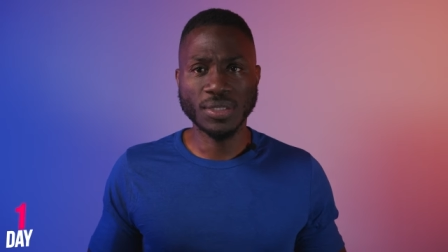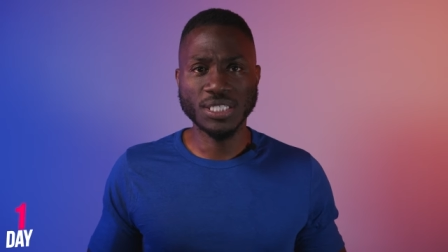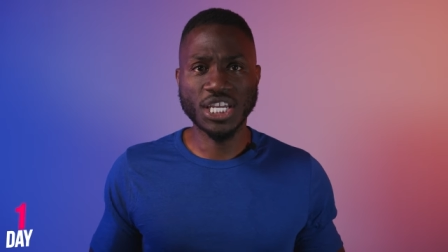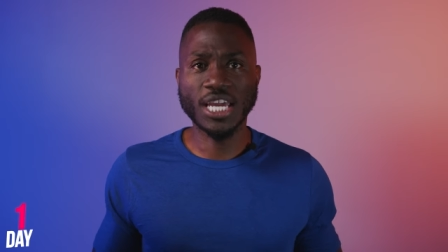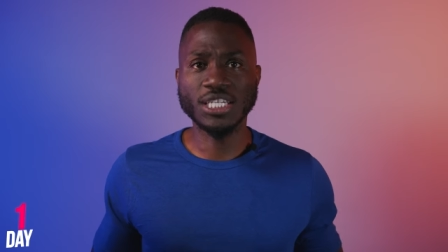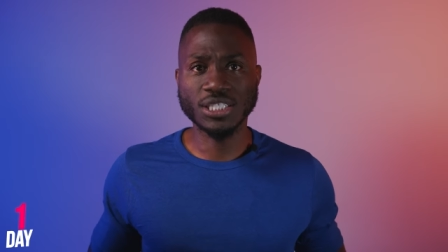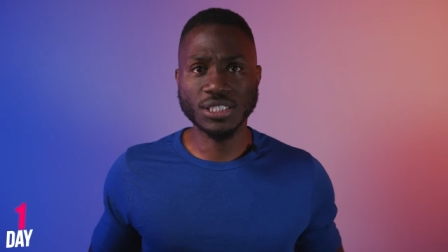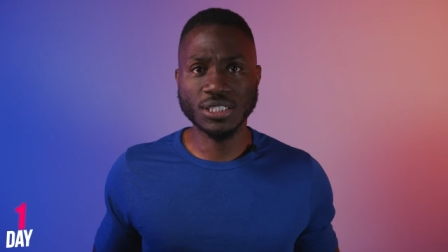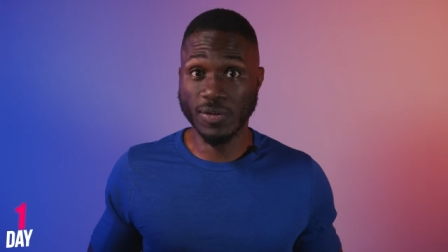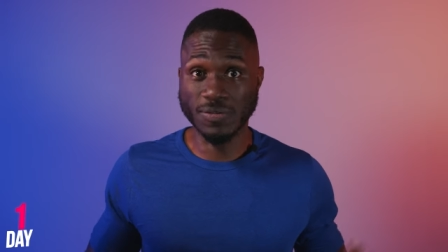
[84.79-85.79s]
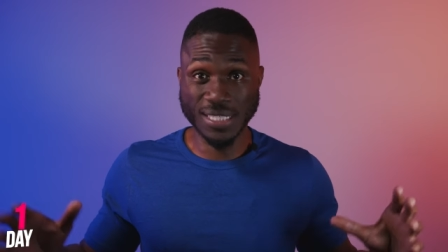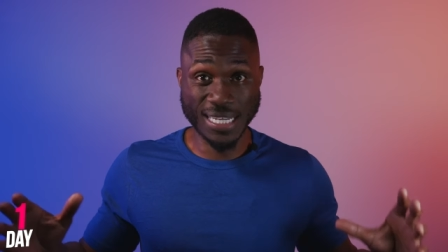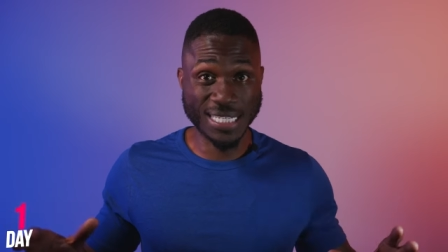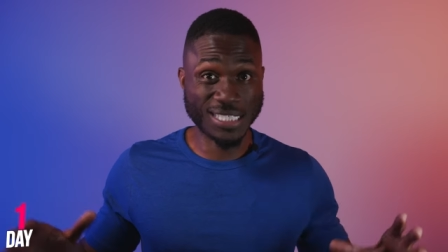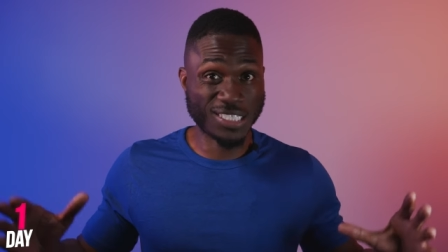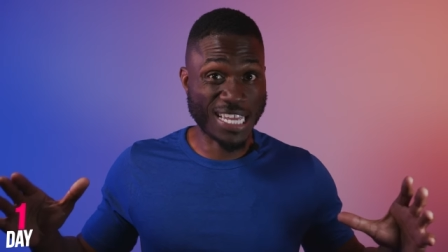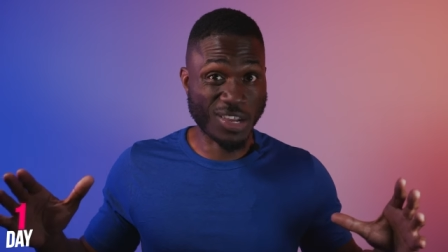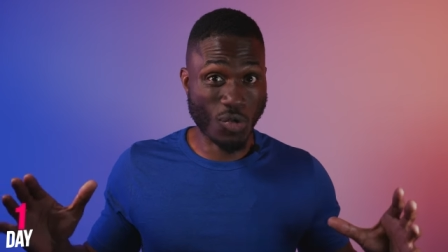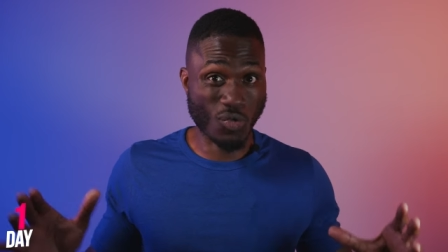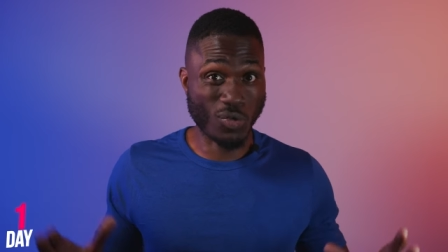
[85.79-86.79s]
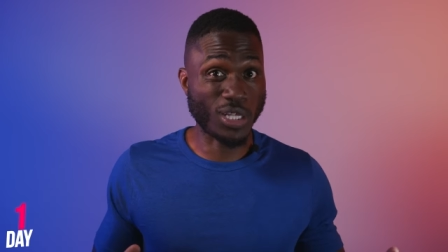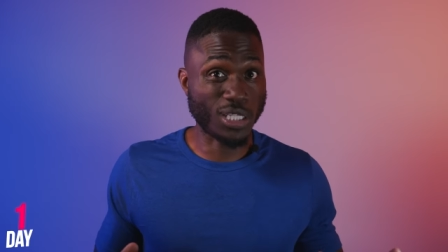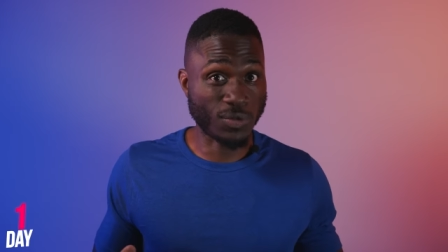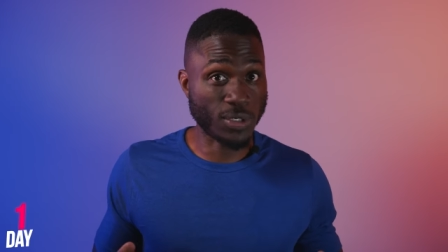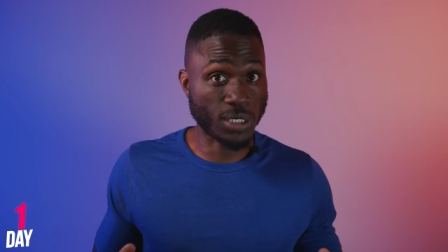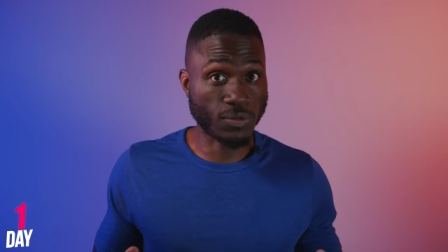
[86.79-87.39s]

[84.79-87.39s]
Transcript: changes. Today is like really, really